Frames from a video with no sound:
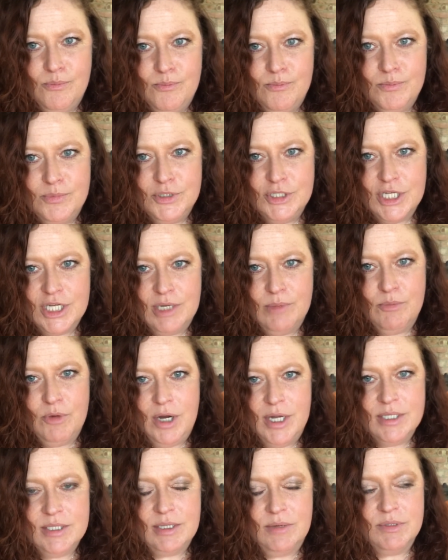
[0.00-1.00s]
chicken
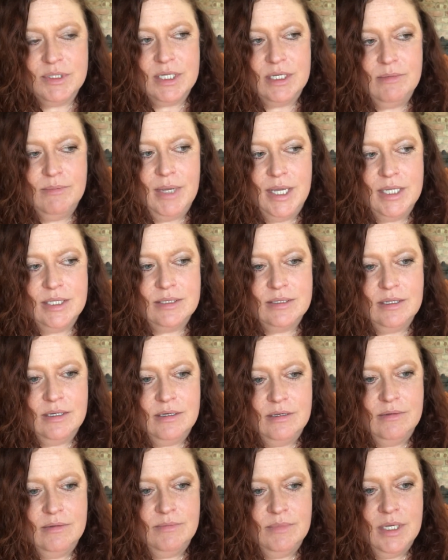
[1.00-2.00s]
breasts. I was gonna make
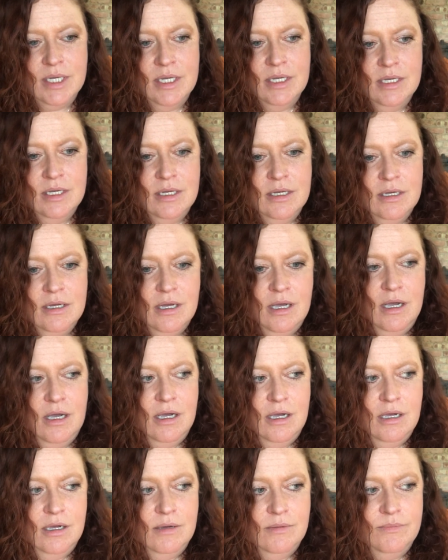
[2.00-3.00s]
some
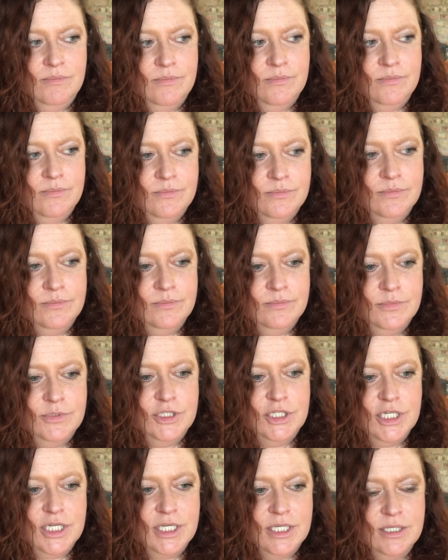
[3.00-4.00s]
um,
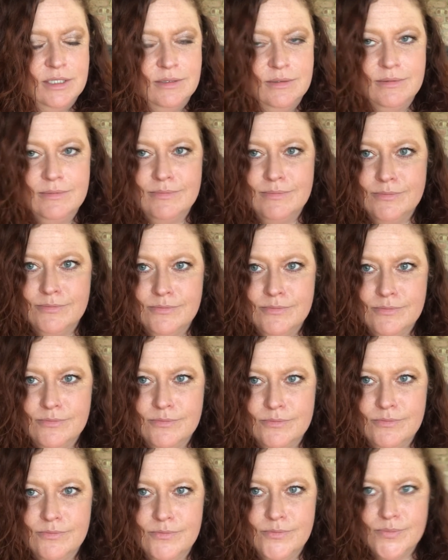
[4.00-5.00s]
chicken
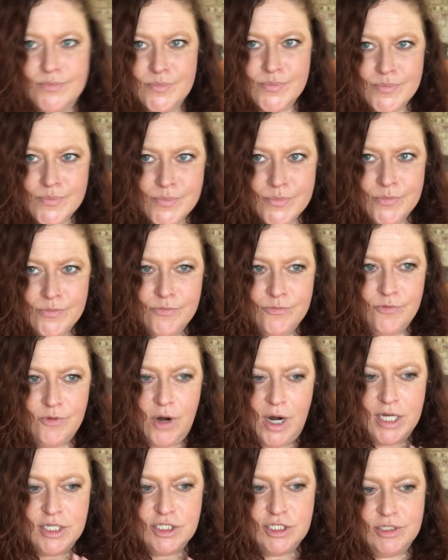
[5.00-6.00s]

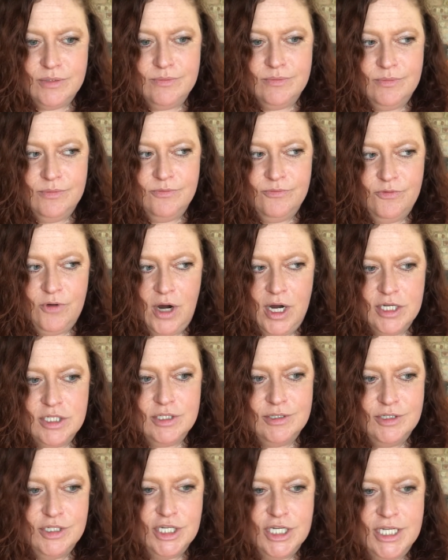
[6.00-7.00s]
fried fried
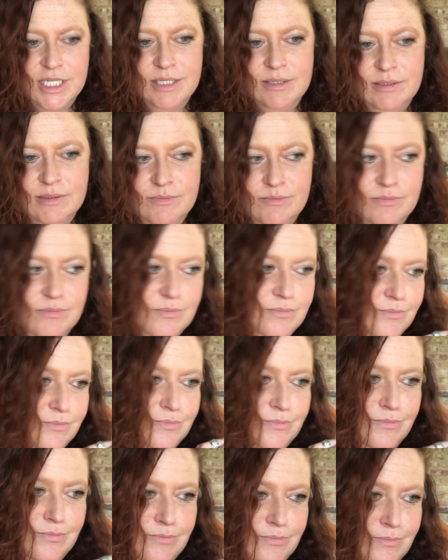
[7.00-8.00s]
chicken
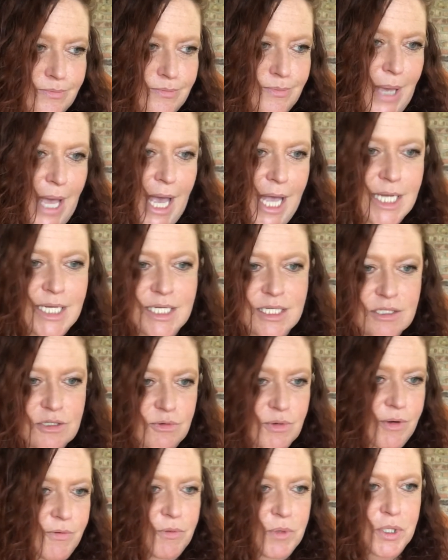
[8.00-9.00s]
patties or
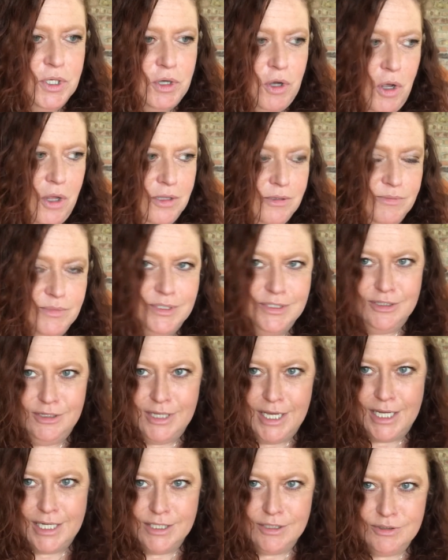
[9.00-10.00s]
whatever we're gonna call them so they
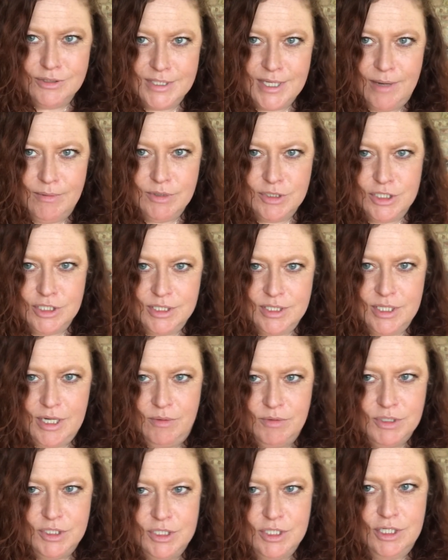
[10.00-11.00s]
could do sandwiches and I
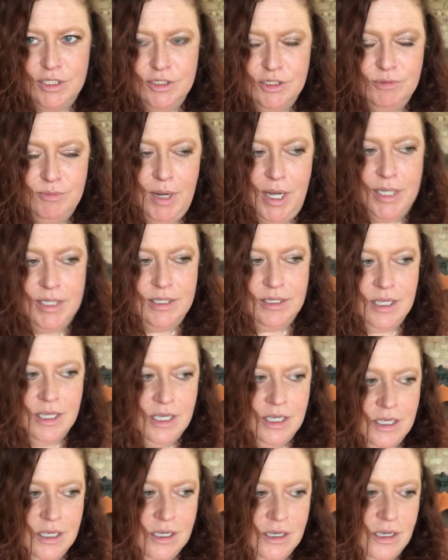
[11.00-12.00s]
was just gonna do mine
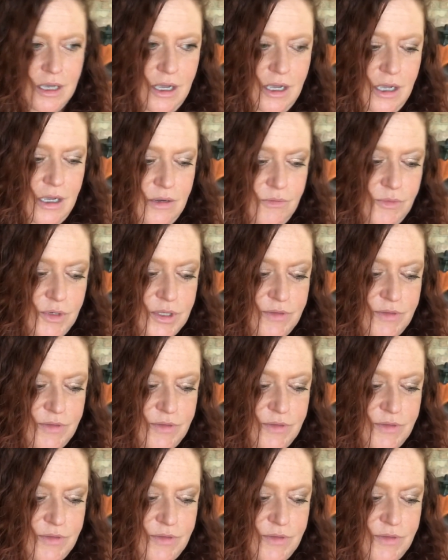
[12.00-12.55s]
um, with